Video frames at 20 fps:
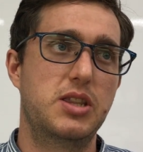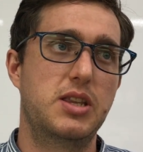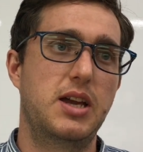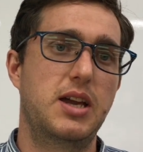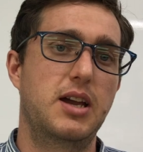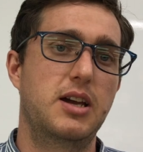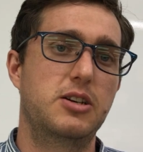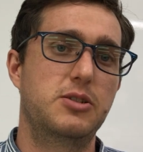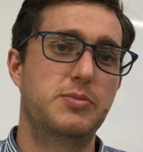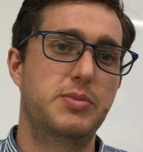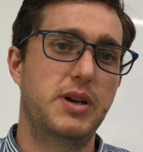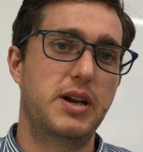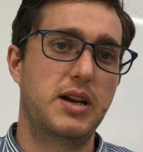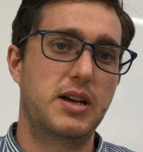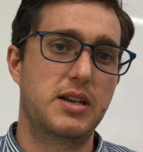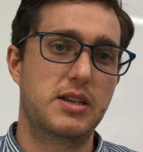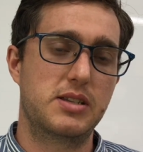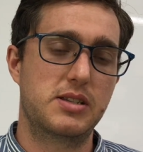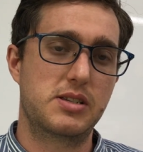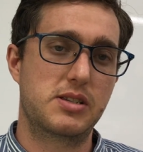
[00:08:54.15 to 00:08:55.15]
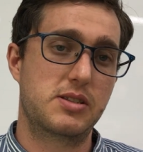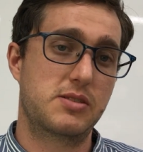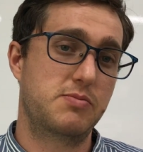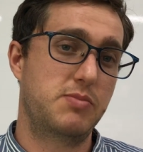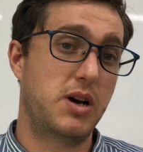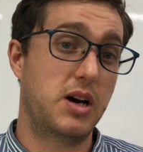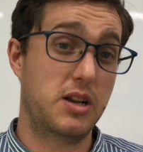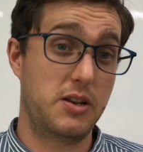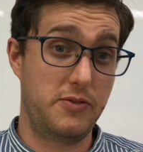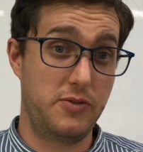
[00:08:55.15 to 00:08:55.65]
they help as
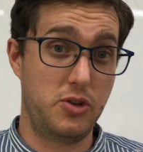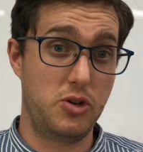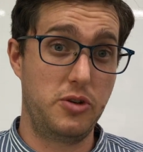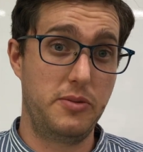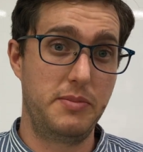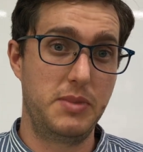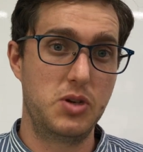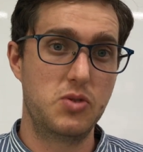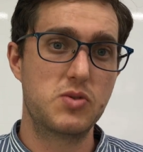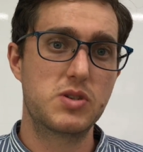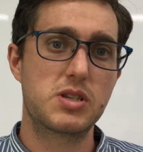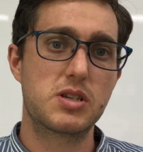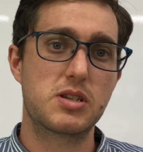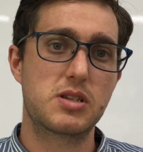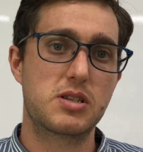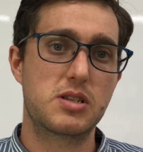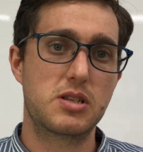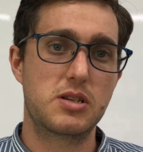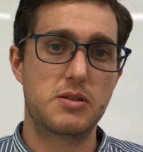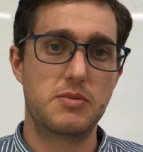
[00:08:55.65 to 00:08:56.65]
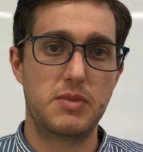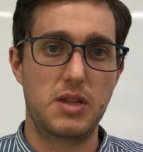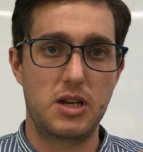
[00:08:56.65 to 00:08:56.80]
part of your immune system,